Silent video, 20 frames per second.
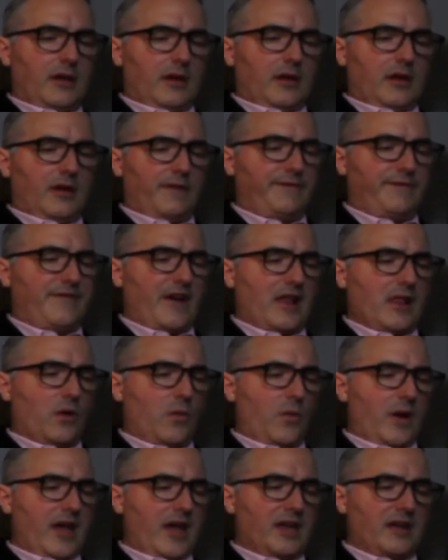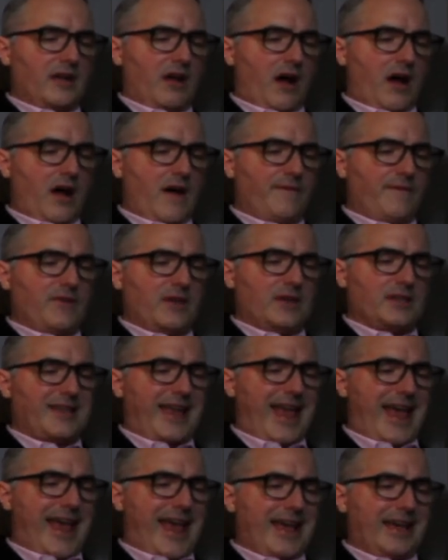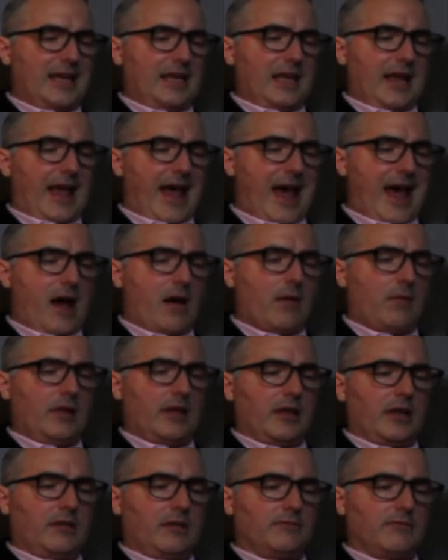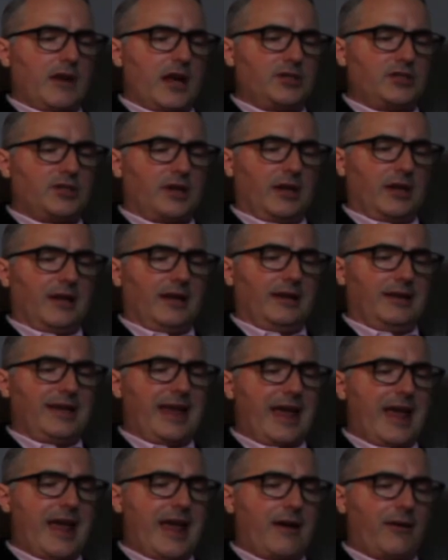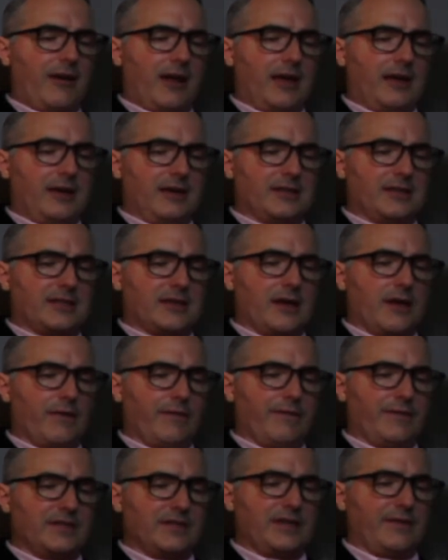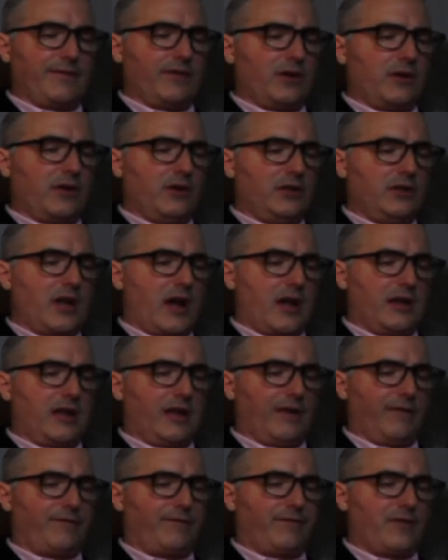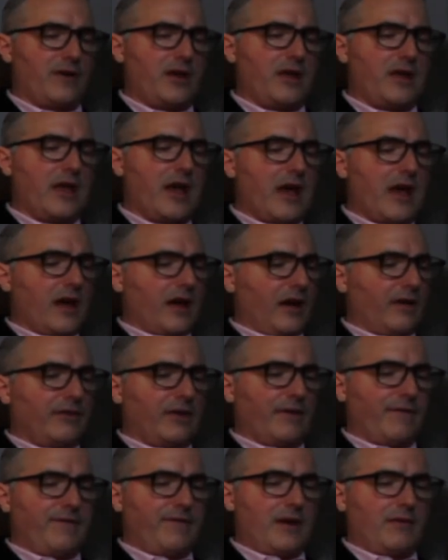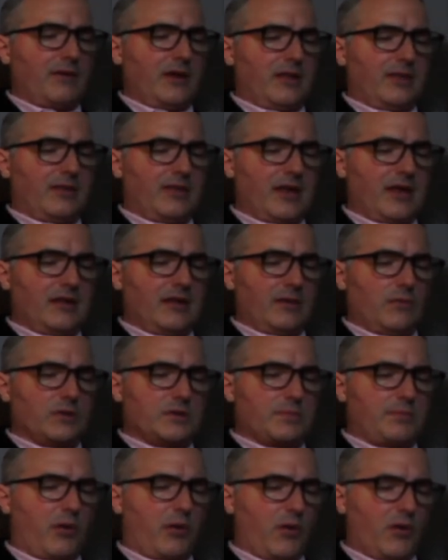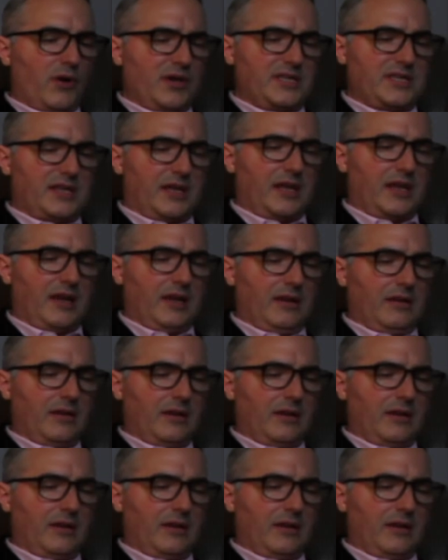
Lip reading: It fell away in obvious agony, howling and retching and tearing at itself as if it could not get free of the very thing that was poisoning it.